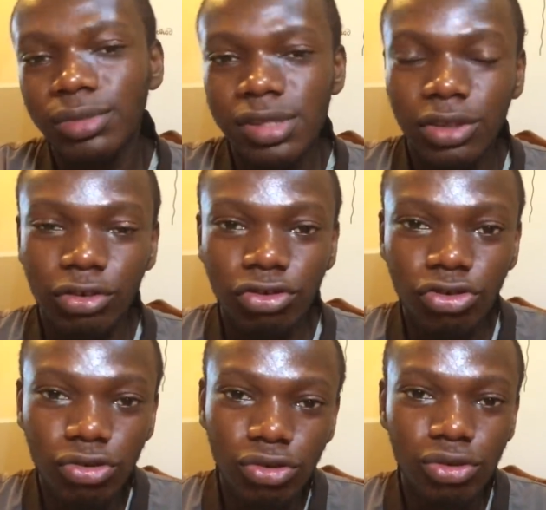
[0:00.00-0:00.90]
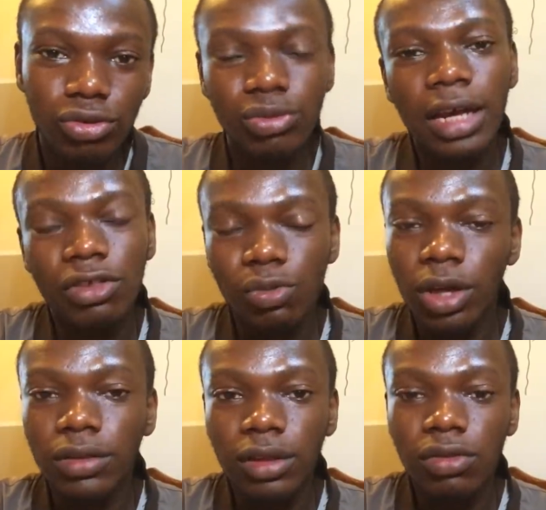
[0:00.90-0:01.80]
inside your shoe, and it's
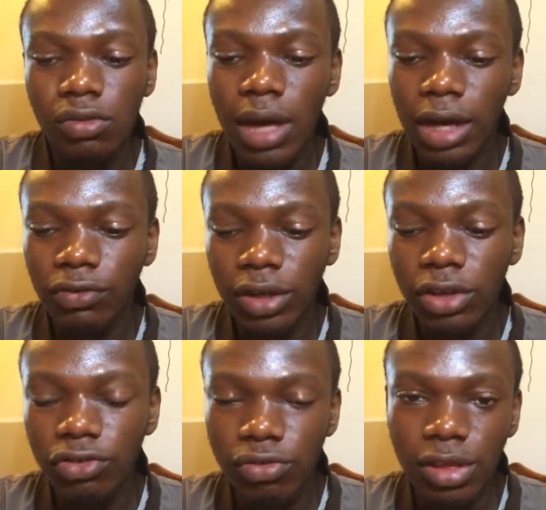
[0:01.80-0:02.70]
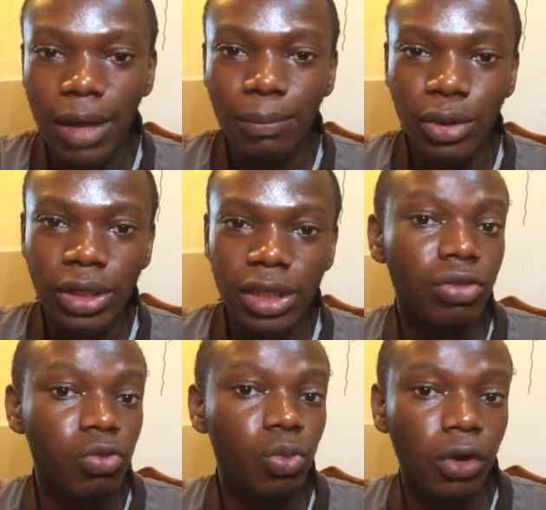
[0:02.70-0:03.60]
one thing to actually use that money
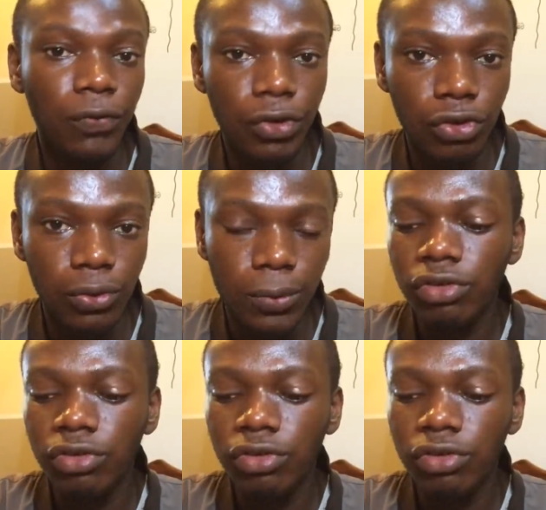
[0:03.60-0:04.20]
to work for you.